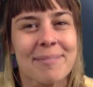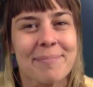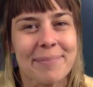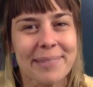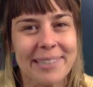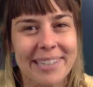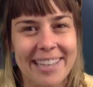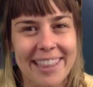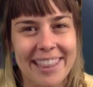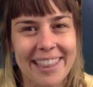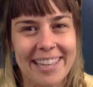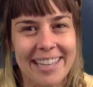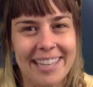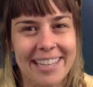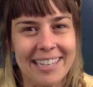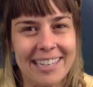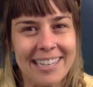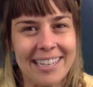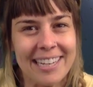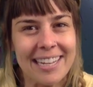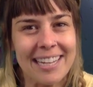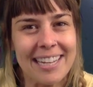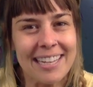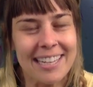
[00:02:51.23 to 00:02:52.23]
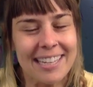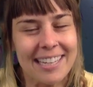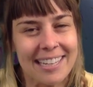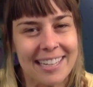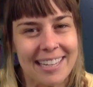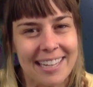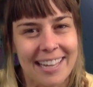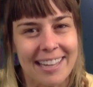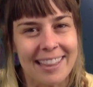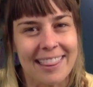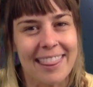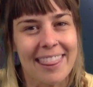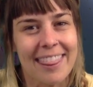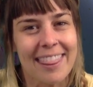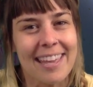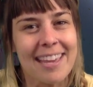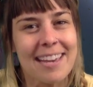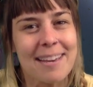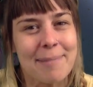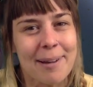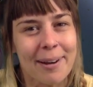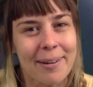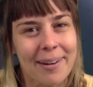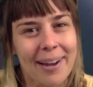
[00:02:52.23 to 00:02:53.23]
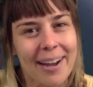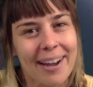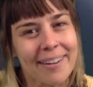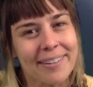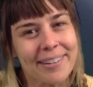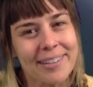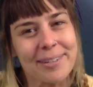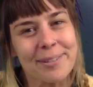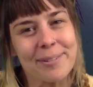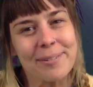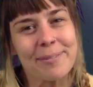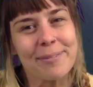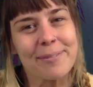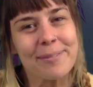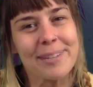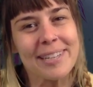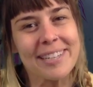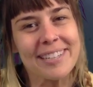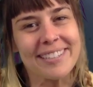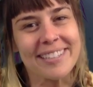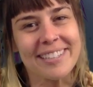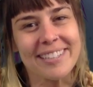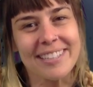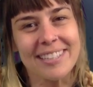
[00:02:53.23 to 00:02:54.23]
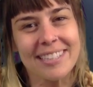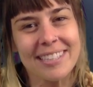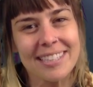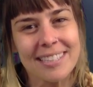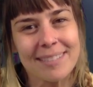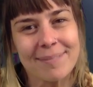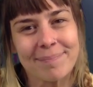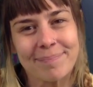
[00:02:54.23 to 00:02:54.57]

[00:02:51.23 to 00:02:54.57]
Breathe in and think about how you'll feel.